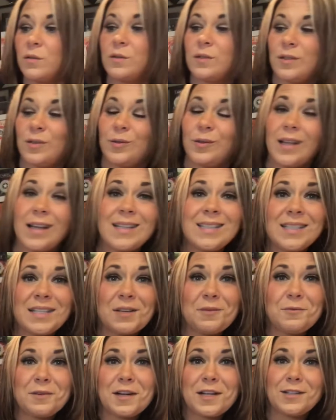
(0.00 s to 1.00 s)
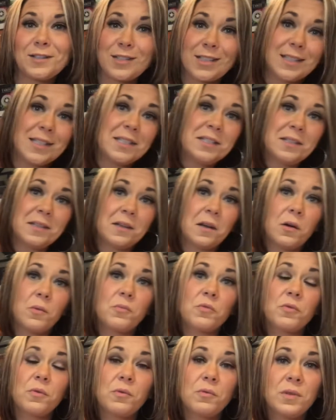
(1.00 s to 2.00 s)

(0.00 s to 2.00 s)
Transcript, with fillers: So let's see what else needs to come through